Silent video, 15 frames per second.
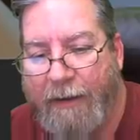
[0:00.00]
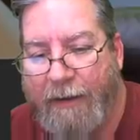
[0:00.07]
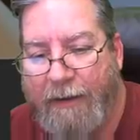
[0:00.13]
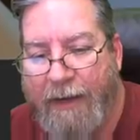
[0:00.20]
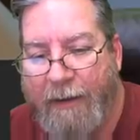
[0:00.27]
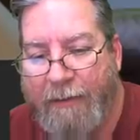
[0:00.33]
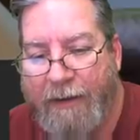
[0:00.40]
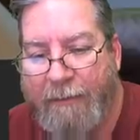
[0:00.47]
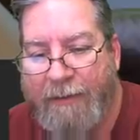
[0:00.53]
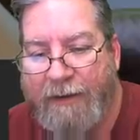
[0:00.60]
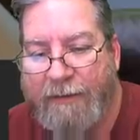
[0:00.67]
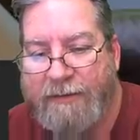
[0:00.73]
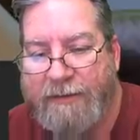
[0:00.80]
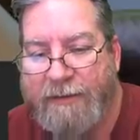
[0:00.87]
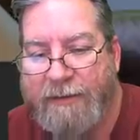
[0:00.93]
Yeah, but I mean,
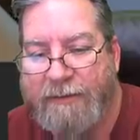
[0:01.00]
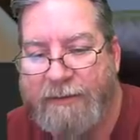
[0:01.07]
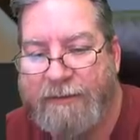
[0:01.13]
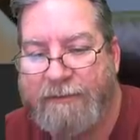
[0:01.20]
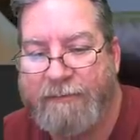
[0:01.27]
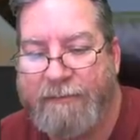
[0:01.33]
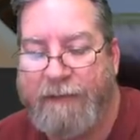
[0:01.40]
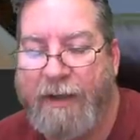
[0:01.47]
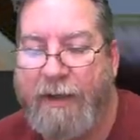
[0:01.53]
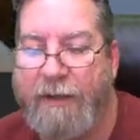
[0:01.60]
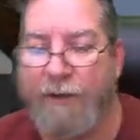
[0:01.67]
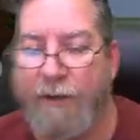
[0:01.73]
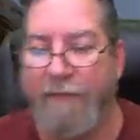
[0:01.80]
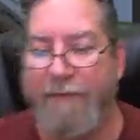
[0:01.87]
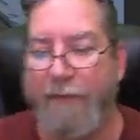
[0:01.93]
there's
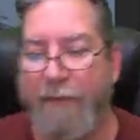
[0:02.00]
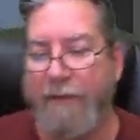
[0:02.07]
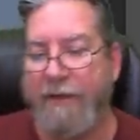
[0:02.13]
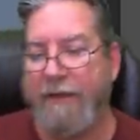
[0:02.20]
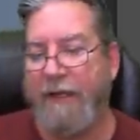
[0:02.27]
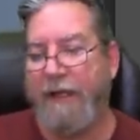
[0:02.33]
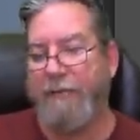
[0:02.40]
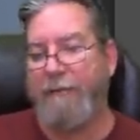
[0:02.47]
good food that they can